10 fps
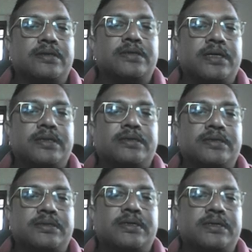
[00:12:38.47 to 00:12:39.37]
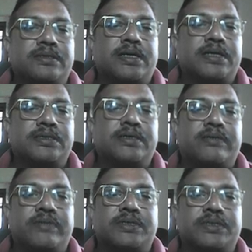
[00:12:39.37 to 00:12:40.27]
say this is the stage
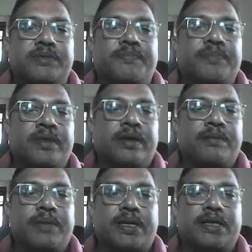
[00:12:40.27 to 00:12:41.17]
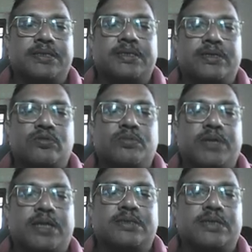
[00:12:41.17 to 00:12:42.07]
in which a mirror is there, two
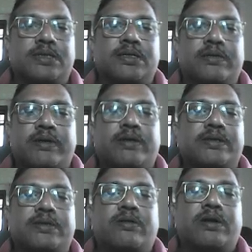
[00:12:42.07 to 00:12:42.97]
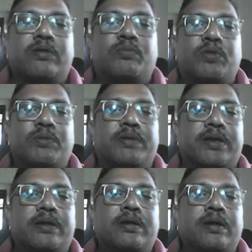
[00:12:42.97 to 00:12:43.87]
mirrors are there, one is called output
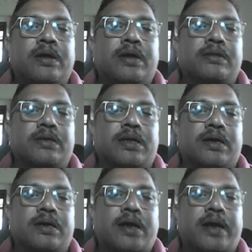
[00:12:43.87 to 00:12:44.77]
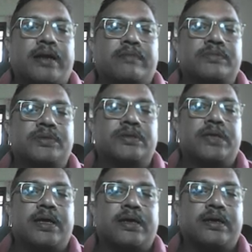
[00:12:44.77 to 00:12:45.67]
mirror, and there are atoms, they
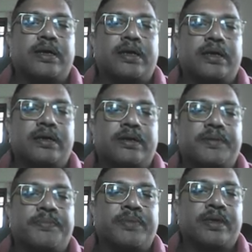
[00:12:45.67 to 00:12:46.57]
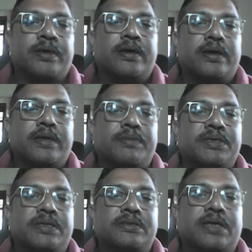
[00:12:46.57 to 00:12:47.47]
are getting,
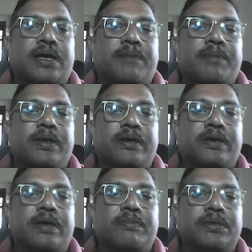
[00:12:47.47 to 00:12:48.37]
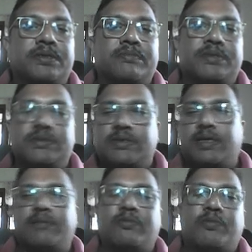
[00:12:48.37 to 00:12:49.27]
emissions are happening. Emission means that
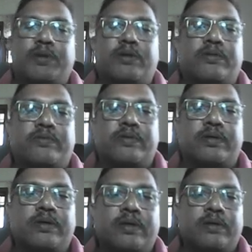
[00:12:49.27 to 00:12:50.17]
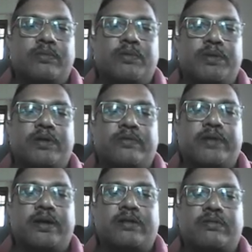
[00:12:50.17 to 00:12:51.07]
movement of
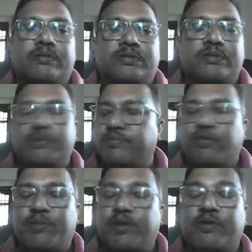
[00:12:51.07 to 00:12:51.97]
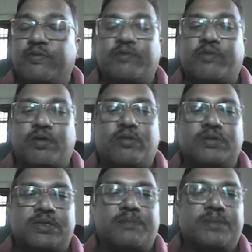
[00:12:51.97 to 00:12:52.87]
electrons, movement of photons
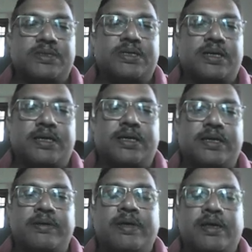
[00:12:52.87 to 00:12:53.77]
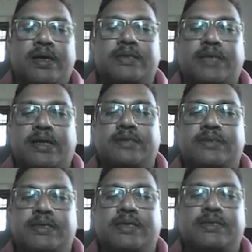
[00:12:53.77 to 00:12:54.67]
represented here. A second
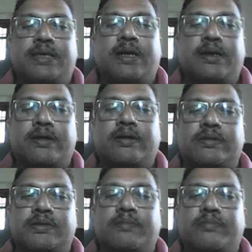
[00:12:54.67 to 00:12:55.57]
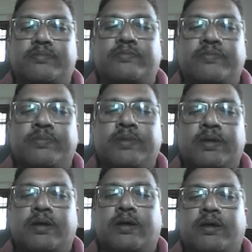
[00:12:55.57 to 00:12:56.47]
stage, that some
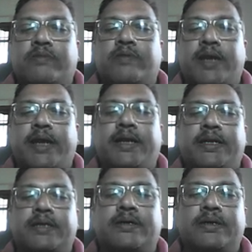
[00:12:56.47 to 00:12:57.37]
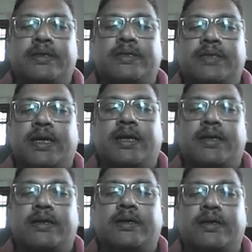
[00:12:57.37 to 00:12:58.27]
light it can
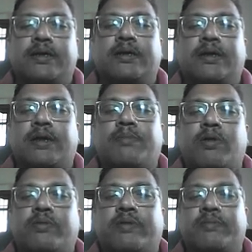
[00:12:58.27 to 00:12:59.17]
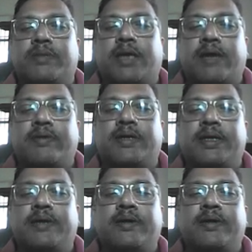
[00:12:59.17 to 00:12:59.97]
come out from the cavity,